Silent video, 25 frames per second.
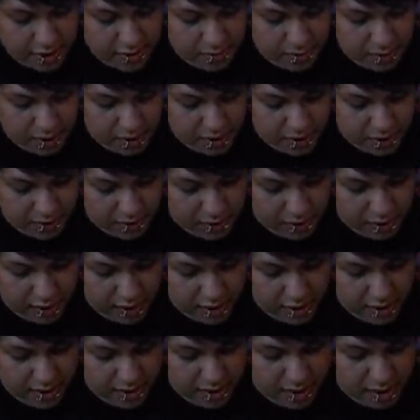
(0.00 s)
one of the
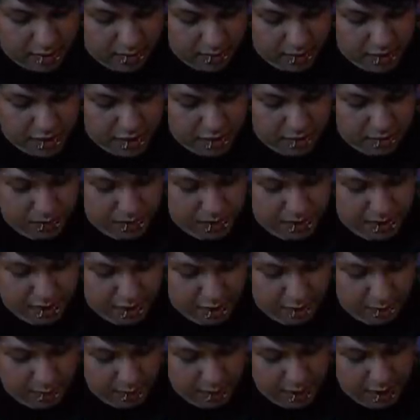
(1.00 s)
earliest rituals
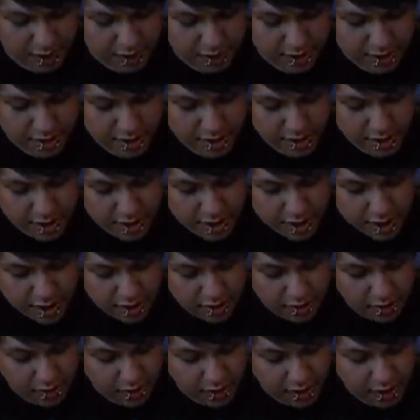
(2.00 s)
celebrated
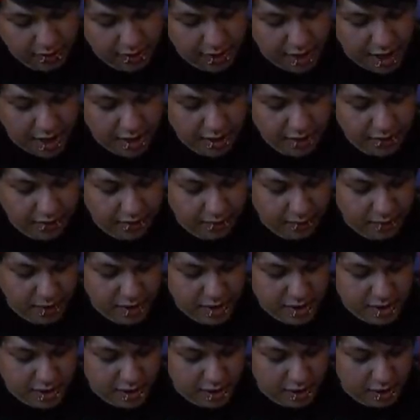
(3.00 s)
in hurry at the end of the
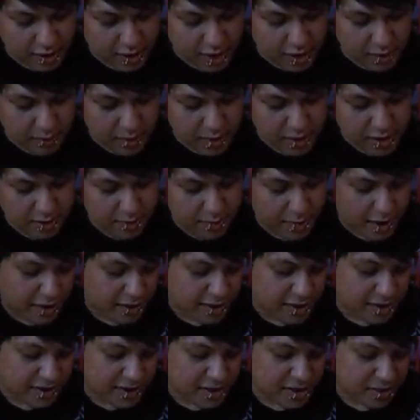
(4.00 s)
winter and bring the
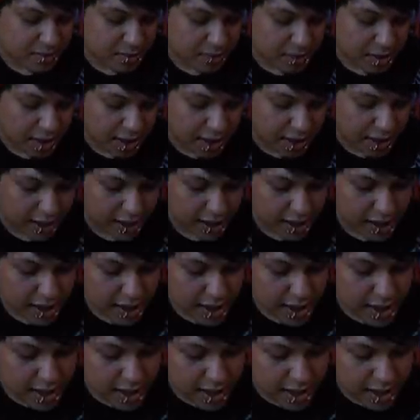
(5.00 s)
bounty of spring.
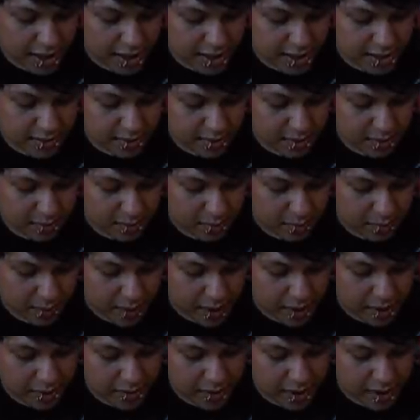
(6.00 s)
It is a
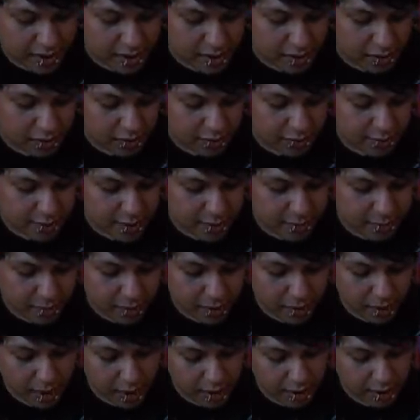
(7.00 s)
reminder that the ultimate
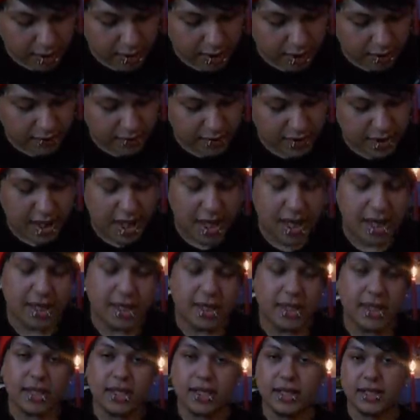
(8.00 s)
product of
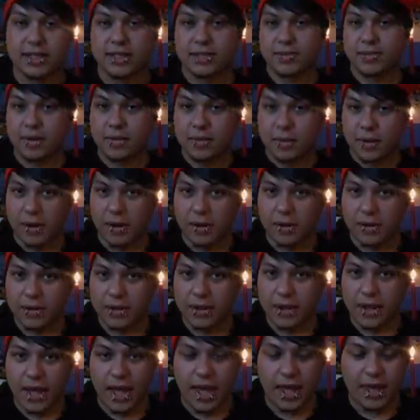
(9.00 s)
death is
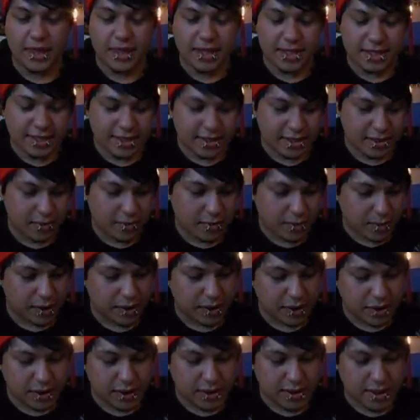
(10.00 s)
rebirth. And this is a
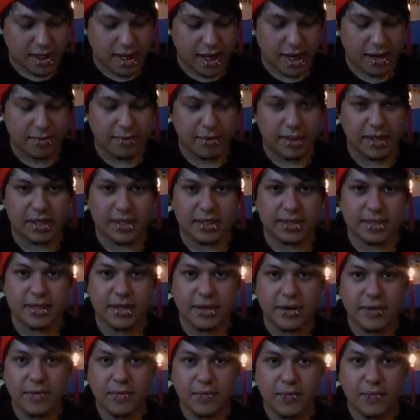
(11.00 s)
really good time because